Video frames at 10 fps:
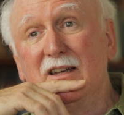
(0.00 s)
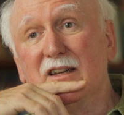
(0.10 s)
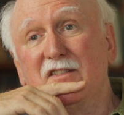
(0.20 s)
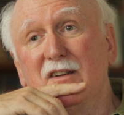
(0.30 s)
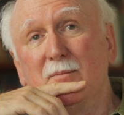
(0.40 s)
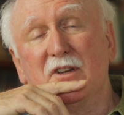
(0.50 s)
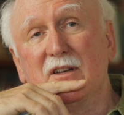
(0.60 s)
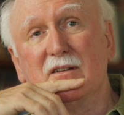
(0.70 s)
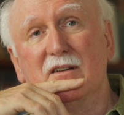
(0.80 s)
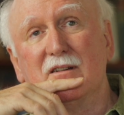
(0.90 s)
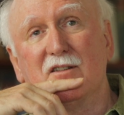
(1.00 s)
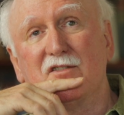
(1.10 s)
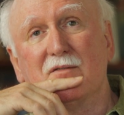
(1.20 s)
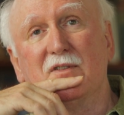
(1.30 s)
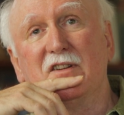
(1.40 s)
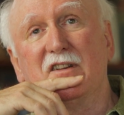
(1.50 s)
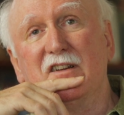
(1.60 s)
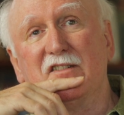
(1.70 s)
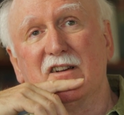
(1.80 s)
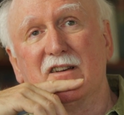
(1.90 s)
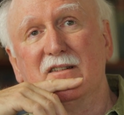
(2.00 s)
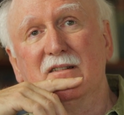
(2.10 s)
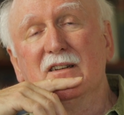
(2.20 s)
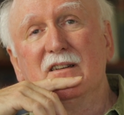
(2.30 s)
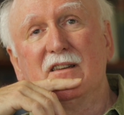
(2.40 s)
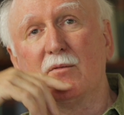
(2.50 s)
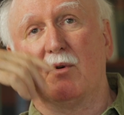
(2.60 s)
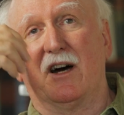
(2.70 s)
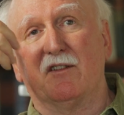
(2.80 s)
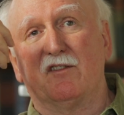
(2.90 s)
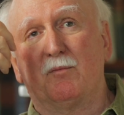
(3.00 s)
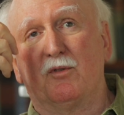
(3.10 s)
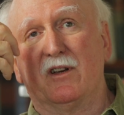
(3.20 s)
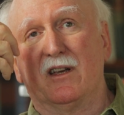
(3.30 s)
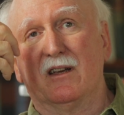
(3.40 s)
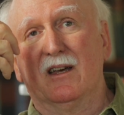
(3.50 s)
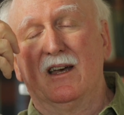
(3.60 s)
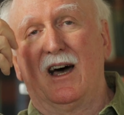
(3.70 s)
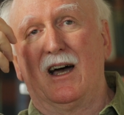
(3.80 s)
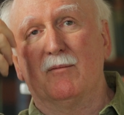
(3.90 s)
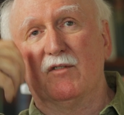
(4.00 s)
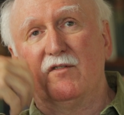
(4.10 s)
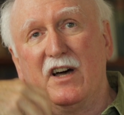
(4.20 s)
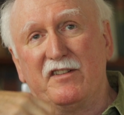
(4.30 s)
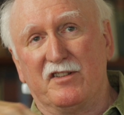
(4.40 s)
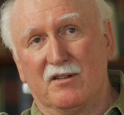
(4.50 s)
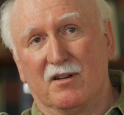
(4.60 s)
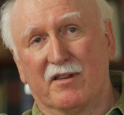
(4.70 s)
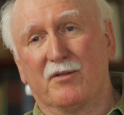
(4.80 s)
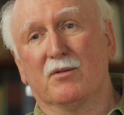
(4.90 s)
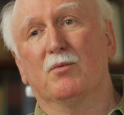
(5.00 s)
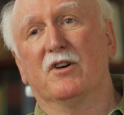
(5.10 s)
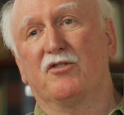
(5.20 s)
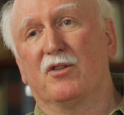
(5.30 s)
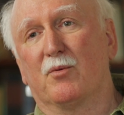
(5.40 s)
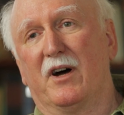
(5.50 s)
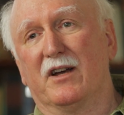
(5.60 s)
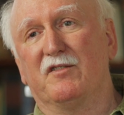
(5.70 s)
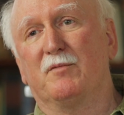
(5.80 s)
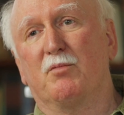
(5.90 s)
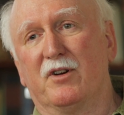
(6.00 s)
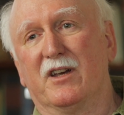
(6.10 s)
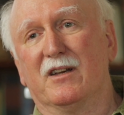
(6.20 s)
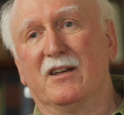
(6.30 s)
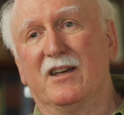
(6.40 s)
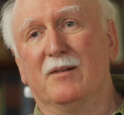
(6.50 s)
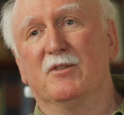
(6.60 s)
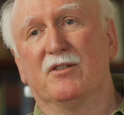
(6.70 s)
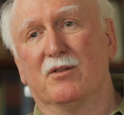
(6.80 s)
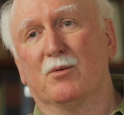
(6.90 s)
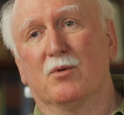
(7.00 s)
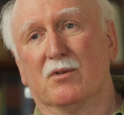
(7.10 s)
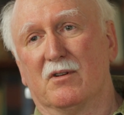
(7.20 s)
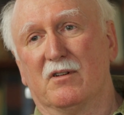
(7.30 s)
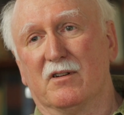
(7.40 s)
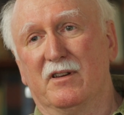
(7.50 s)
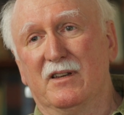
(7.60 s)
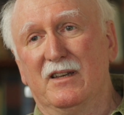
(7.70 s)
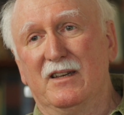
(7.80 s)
It's something, you know, Stravinsky said, the rite of spring, I'm the vessel through which the rite of spring came into the world.